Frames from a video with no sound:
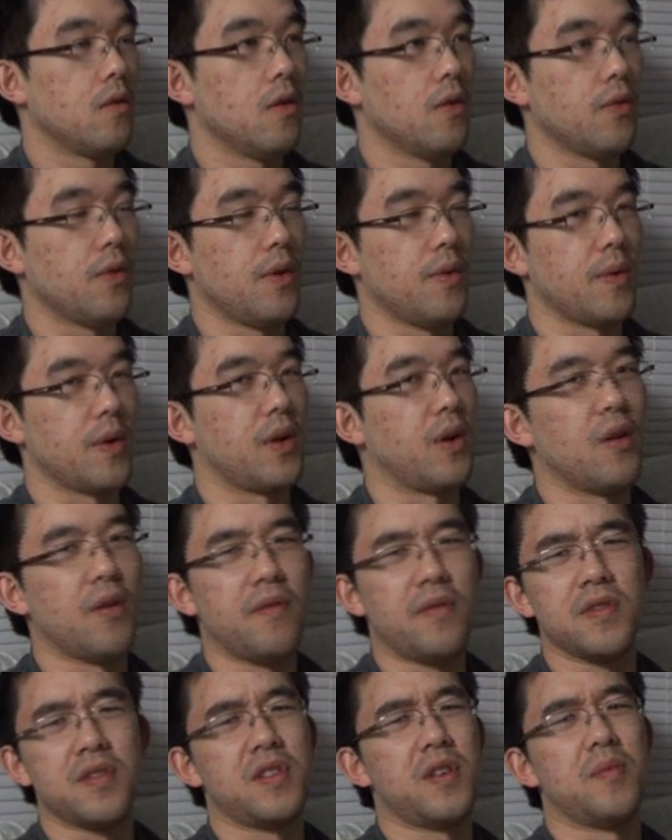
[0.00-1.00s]
Oh, there we go,
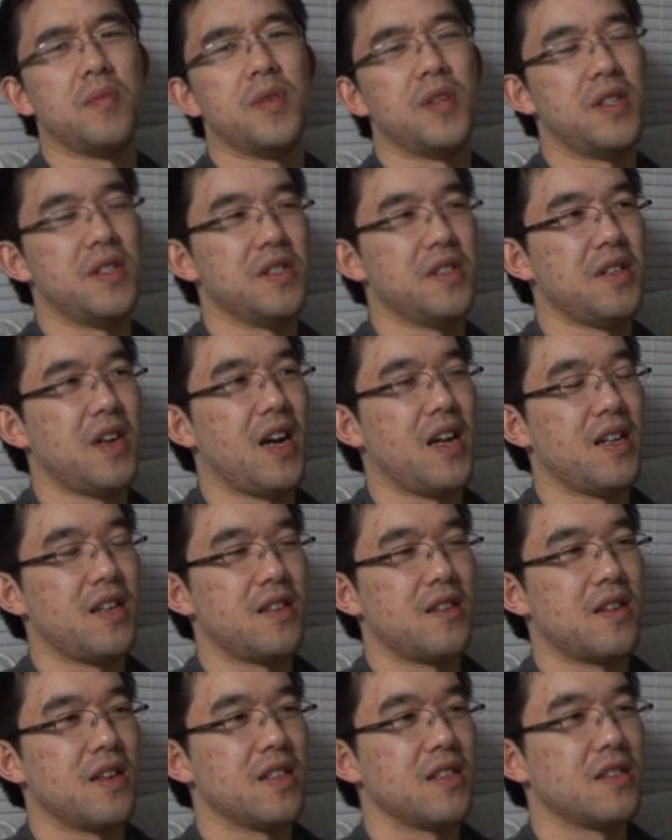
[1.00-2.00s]
for some reason. I
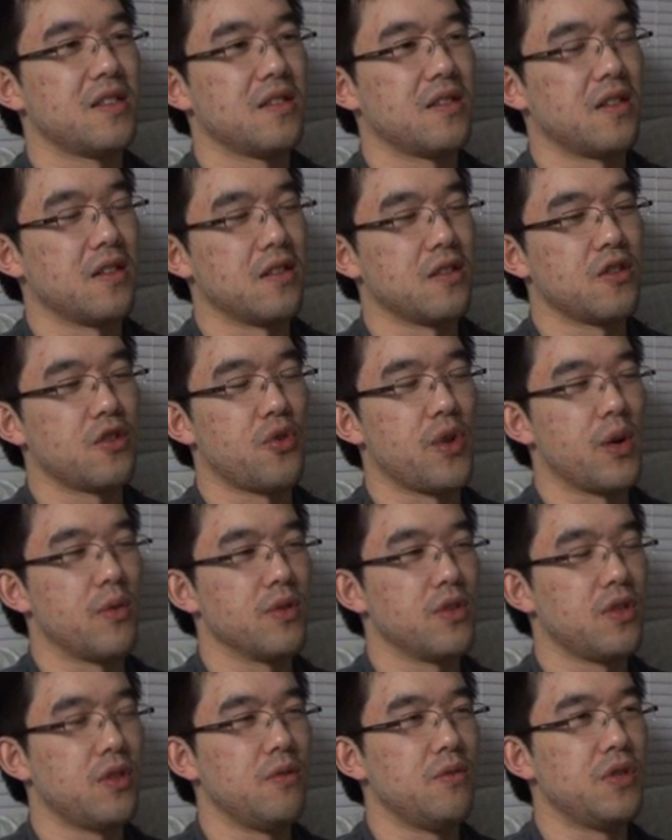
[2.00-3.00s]
guess the screen
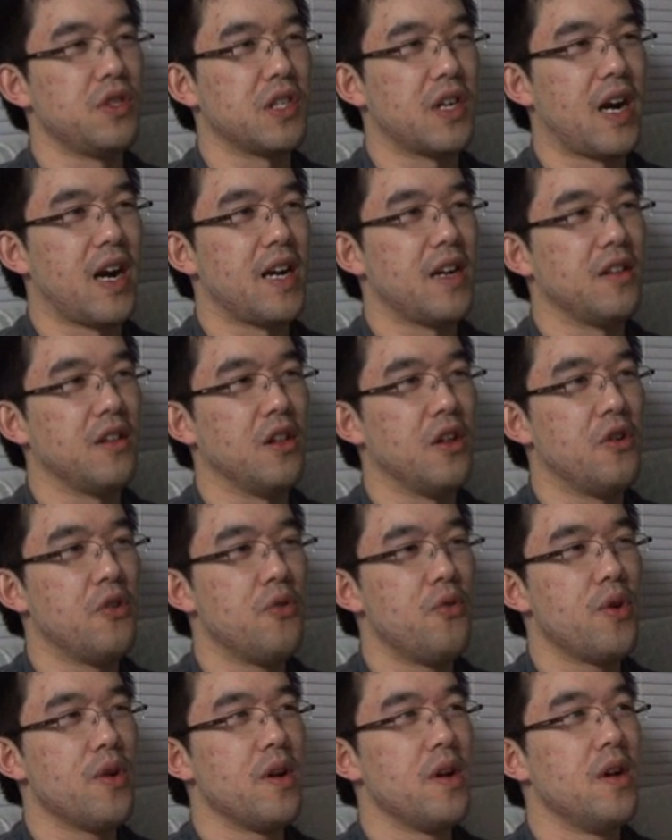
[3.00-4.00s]
was too shy to
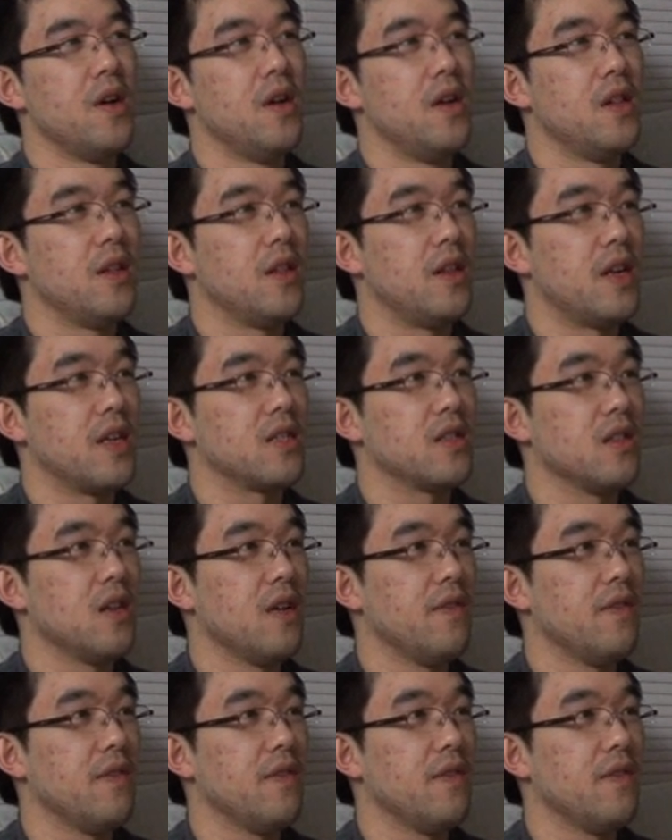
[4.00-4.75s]
load the next